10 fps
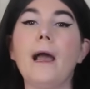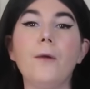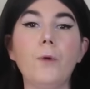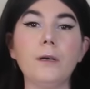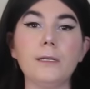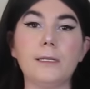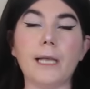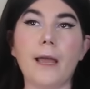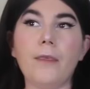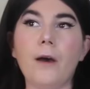I will
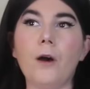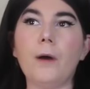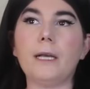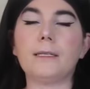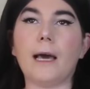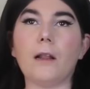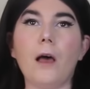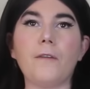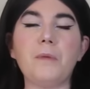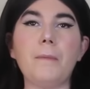say though is that a
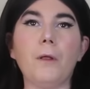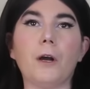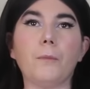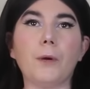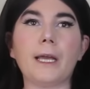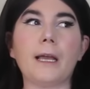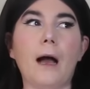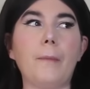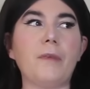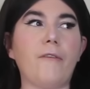lot of people are bringing up the